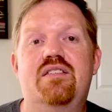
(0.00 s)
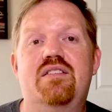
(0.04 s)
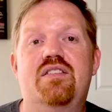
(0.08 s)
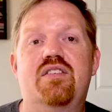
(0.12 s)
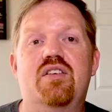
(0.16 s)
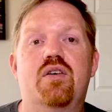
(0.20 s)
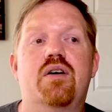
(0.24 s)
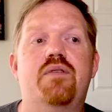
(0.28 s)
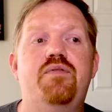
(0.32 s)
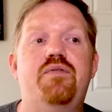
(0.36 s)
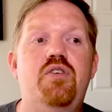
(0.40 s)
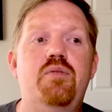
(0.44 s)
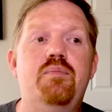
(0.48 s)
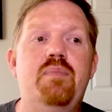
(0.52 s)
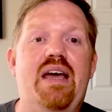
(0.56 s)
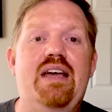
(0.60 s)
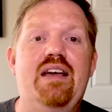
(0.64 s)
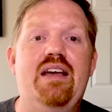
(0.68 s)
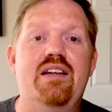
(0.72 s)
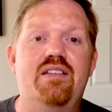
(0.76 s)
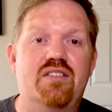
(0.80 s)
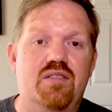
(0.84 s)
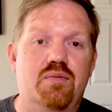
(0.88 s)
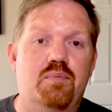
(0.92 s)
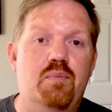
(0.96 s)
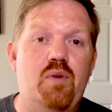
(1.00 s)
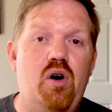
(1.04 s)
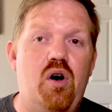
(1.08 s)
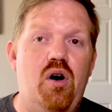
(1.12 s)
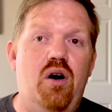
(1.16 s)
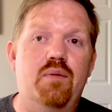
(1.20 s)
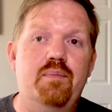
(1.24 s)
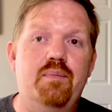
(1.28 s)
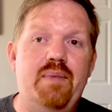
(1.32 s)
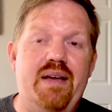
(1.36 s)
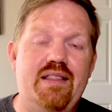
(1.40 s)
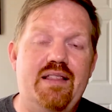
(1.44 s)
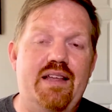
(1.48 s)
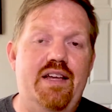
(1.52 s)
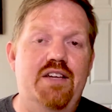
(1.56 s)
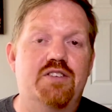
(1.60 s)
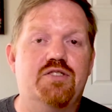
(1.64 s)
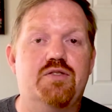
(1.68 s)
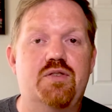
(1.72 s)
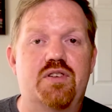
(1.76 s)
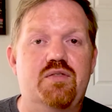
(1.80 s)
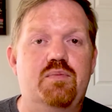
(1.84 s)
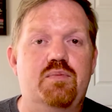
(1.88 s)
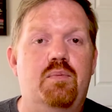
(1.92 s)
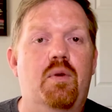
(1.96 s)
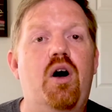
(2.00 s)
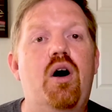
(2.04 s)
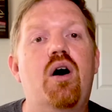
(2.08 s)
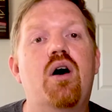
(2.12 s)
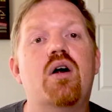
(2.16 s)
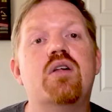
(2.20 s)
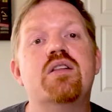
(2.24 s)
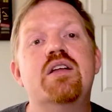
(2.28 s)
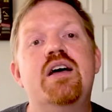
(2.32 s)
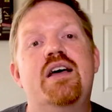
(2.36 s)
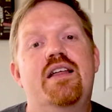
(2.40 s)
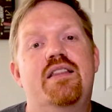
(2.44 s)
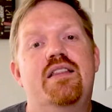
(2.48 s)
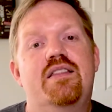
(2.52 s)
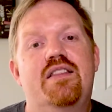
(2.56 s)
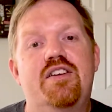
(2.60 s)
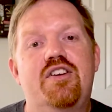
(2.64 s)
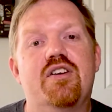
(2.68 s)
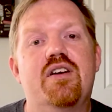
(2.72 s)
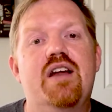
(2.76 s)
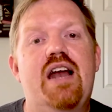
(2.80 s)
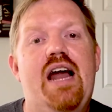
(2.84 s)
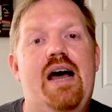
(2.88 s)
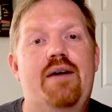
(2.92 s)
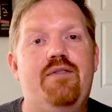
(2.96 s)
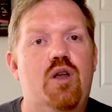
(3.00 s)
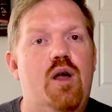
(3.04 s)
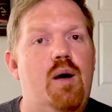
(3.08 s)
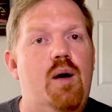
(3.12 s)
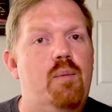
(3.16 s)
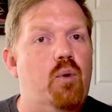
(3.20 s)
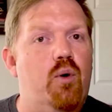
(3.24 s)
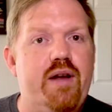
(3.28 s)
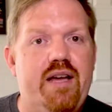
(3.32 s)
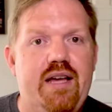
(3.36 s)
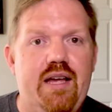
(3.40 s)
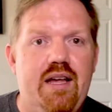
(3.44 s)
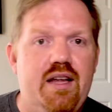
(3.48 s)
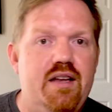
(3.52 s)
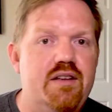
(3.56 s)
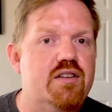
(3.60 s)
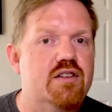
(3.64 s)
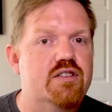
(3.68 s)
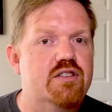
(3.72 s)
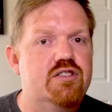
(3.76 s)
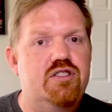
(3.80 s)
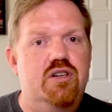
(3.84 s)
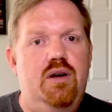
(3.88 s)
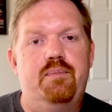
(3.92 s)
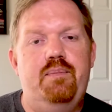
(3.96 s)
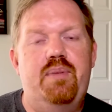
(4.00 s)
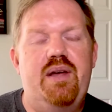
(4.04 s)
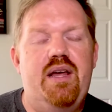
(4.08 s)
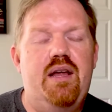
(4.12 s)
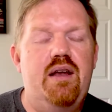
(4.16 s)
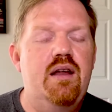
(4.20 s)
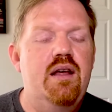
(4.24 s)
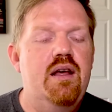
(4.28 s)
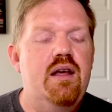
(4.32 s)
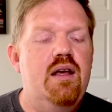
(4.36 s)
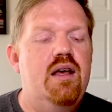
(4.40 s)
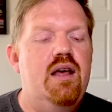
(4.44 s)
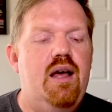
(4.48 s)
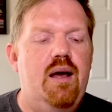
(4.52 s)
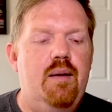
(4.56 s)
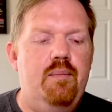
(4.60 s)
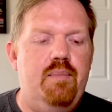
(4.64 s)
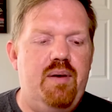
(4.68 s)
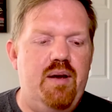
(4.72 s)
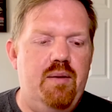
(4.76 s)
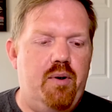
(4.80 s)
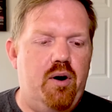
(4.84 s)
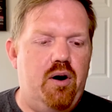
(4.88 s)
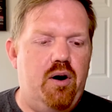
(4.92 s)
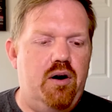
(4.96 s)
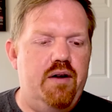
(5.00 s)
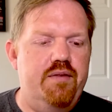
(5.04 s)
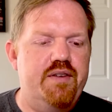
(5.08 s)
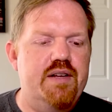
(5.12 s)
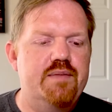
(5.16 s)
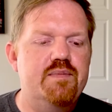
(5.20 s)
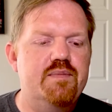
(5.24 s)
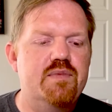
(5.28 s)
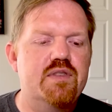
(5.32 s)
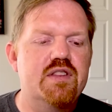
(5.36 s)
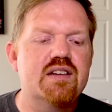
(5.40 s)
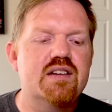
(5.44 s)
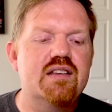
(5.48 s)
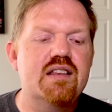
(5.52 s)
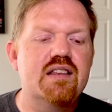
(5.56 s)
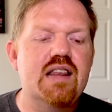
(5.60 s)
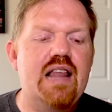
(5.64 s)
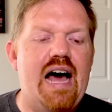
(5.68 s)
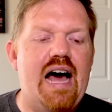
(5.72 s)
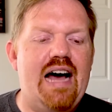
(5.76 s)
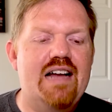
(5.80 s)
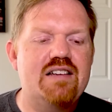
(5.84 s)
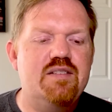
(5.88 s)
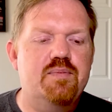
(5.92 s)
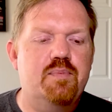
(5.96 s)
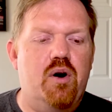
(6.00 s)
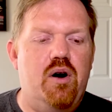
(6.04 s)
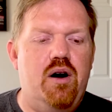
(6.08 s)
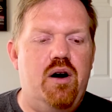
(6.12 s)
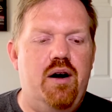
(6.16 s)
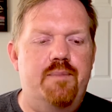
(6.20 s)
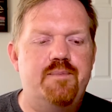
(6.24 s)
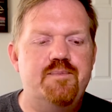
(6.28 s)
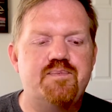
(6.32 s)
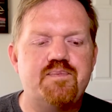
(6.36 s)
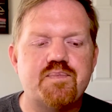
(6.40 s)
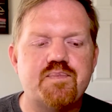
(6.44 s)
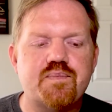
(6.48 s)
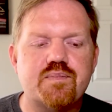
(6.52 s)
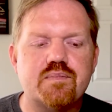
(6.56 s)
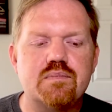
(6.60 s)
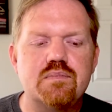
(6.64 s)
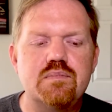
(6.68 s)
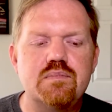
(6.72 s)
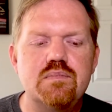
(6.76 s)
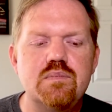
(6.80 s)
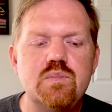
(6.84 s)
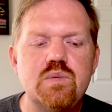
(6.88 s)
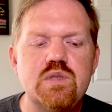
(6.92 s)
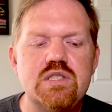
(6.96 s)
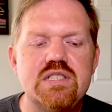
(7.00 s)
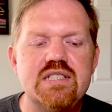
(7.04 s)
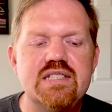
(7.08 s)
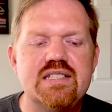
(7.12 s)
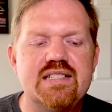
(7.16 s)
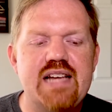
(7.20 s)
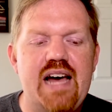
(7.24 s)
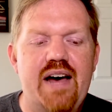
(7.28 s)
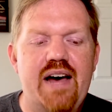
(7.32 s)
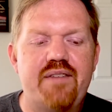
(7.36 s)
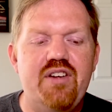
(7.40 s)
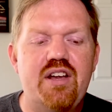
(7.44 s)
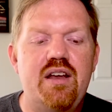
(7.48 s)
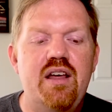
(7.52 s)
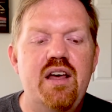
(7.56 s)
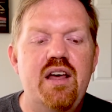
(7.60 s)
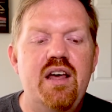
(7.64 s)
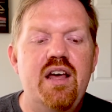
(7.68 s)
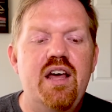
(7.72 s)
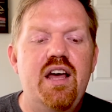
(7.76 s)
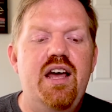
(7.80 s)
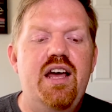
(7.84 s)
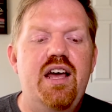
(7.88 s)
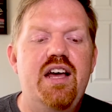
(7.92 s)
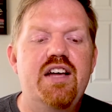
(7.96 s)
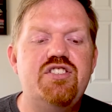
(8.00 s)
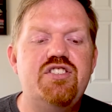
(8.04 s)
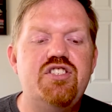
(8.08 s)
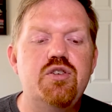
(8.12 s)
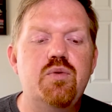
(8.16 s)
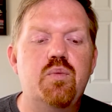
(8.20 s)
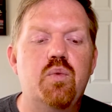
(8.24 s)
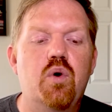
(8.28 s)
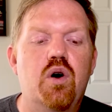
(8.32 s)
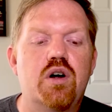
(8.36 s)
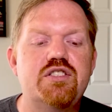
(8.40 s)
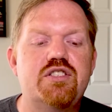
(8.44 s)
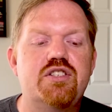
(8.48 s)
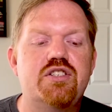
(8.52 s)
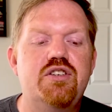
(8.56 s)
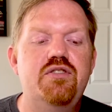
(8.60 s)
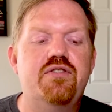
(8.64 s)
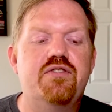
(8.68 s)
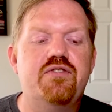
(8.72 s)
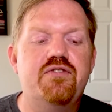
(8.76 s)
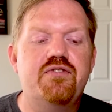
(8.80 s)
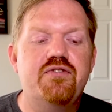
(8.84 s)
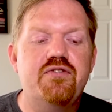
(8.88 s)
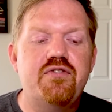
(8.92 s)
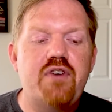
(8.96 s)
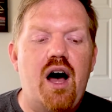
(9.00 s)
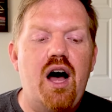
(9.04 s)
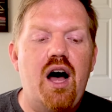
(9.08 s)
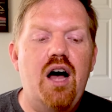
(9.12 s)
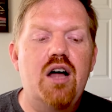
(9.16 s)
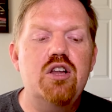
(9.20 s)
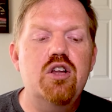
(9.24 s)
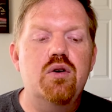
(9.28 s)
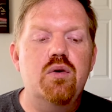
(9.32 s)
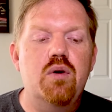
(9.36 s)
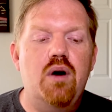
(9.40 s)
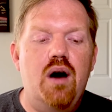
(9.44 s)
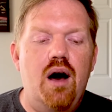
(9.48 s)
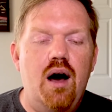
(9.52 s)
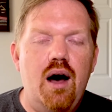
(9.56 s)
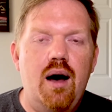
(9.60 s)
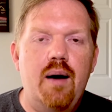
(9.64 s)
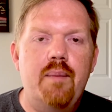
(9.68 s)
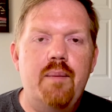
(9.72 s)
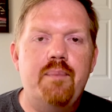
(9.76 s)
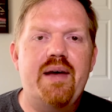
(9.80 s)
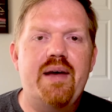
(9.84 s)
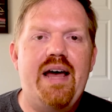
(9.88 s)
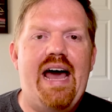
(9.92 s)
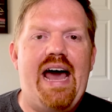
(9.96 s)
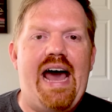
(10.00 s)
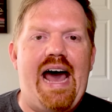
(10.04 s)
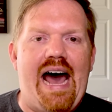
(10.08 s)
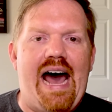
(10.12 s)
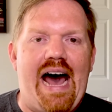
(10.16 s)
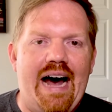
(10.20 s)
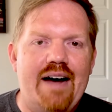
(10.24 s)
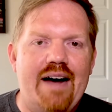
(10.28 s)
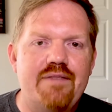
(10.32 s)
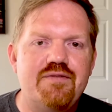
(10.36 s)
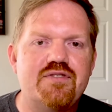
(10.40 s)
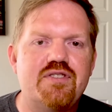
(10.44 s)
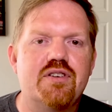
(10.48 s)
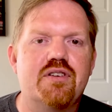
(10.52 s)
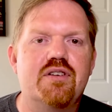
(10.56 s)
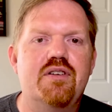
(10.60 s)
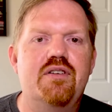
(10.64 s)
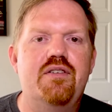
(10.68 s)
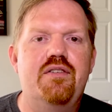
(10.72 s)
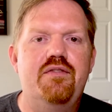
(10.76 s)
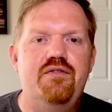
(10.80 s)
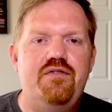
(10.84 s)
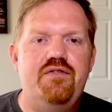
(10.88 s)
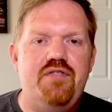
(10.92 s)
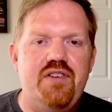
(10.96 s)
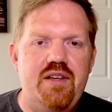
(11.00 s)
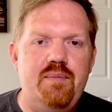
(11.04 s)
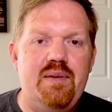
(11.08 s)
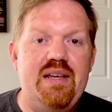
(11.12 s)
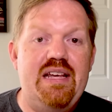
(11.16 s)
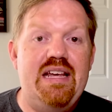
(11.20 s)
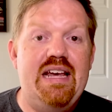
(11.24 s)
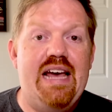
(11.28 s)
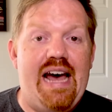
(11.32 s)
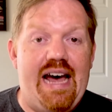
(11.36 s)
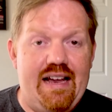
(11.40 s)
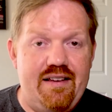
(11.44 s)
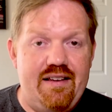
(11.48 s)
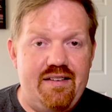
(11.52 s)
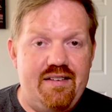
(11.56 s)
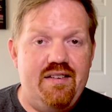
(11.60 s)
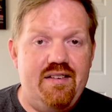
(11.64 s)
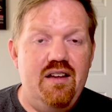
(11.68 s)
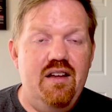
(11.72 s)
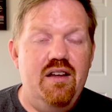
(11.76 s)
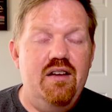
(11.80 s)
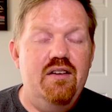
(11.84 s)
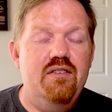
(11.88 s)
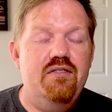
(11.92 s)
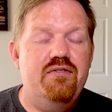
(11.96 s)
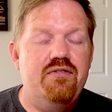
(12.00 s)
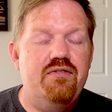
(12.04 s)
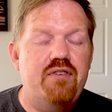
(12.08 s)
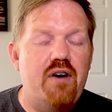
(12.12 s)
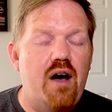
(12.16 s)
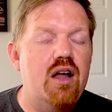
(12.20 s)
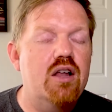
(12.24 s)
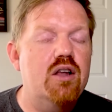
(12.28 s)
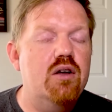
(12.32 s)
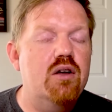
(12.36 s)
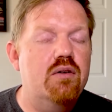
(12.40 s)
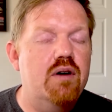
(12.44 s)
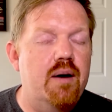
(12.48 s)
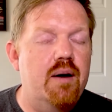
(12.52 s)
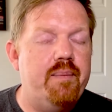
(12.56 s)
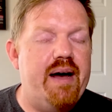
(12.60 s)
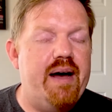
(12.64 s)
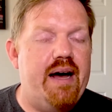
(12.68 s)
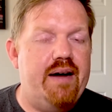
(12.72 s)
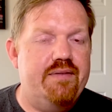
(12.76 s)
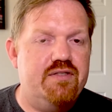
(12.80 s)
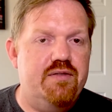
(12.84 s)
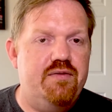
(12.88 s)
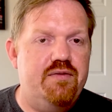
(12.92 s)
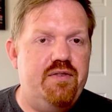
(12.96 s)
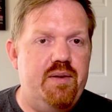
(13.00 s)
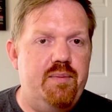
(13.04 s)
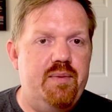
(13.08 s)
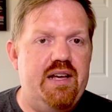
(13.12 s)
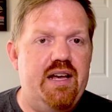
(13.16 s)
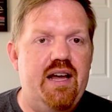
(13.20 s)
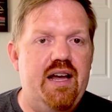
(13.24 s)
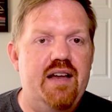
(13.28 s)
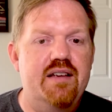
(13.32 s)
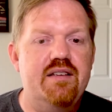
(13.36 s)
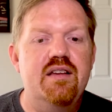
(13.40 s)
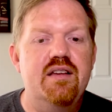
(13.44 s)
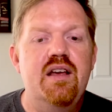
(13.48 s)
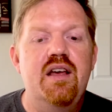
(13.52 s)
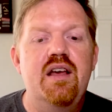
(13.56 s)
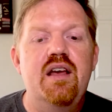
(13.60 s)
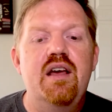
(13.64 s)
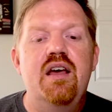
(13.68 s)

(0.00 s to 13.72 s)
So if you make it small, make the entry small, then you're going to have a lot more kids jump in and be a part of it. The last part, 7, is you want to follow up after VBS. Follow up after VBS.